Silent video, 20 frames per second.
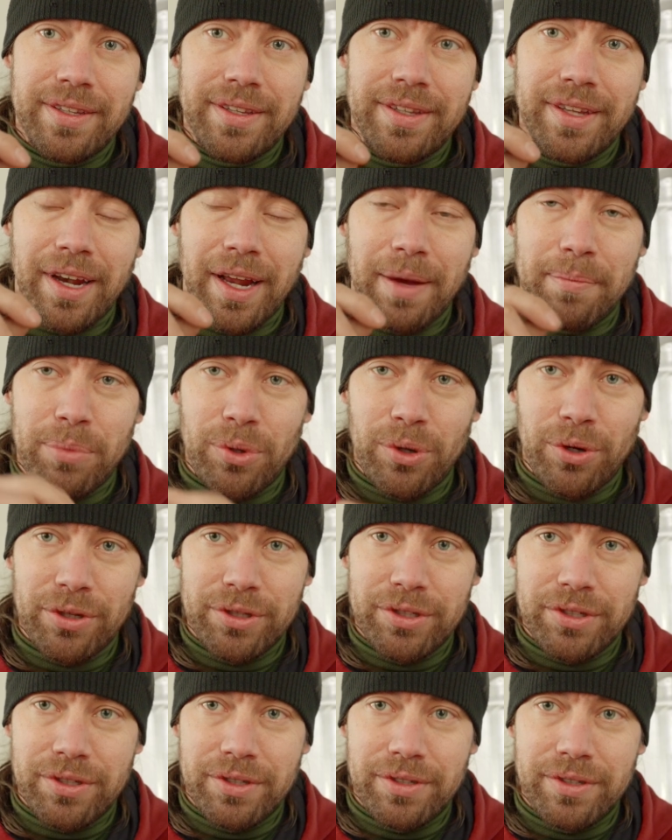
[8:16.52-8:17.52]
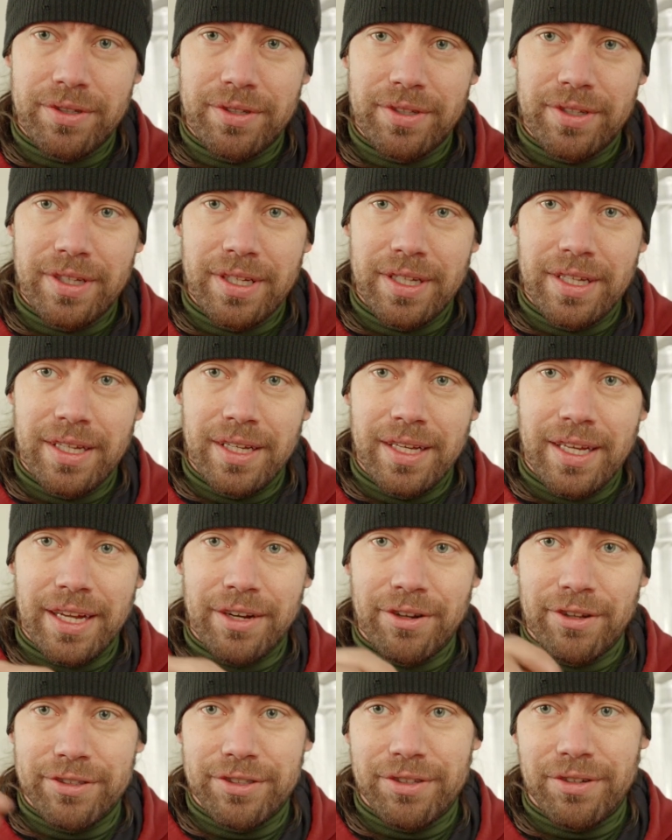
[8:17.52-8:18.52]
that I bought,
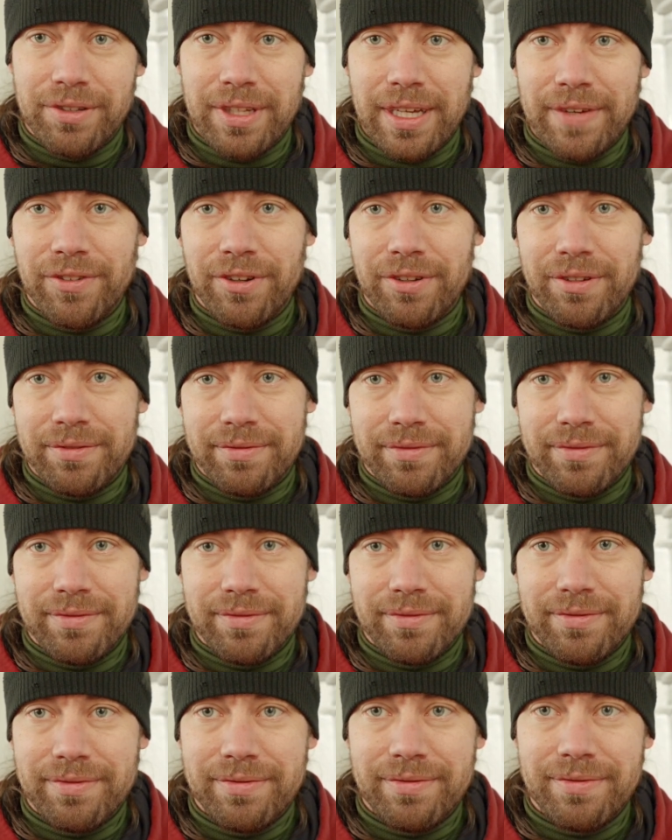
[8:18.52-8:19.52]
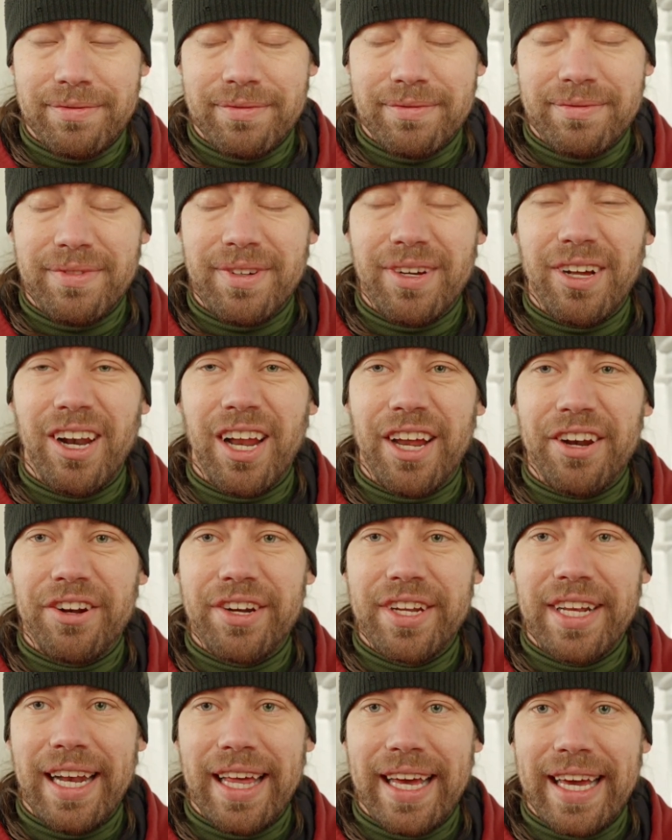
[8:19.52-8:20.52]
and also there were a lot
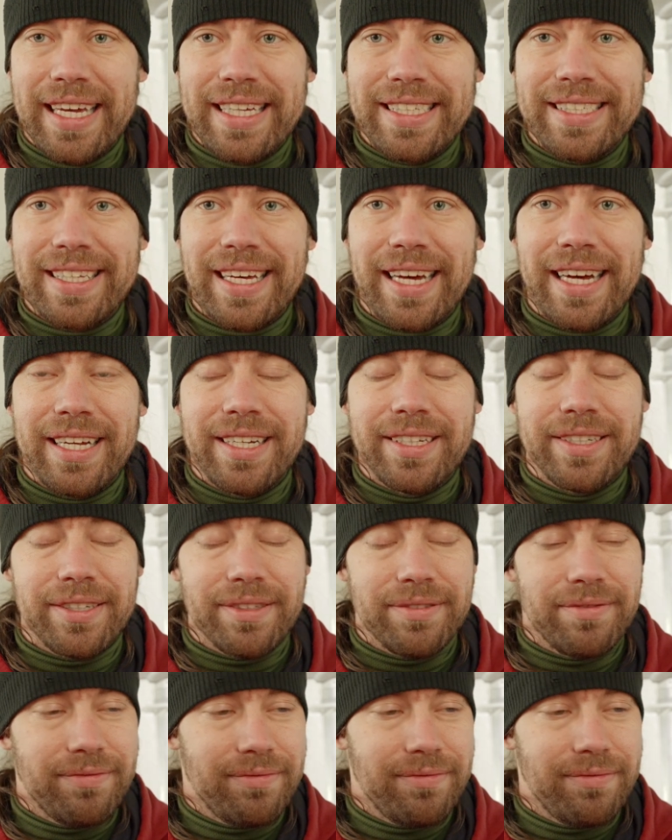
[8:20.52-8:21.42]
of delays and